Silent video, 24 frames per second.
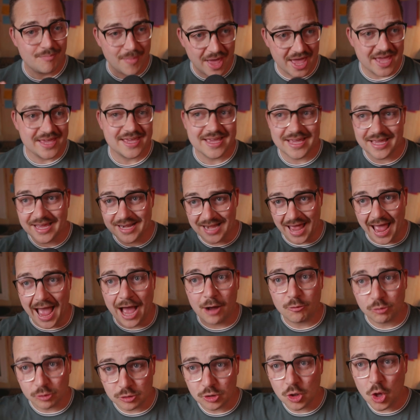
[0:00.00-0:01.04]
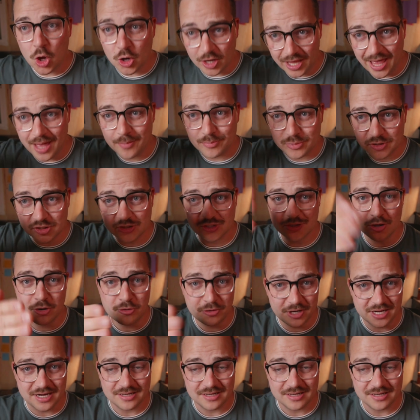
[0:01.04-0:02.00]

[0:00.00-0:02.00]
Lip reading: making an hour-long episode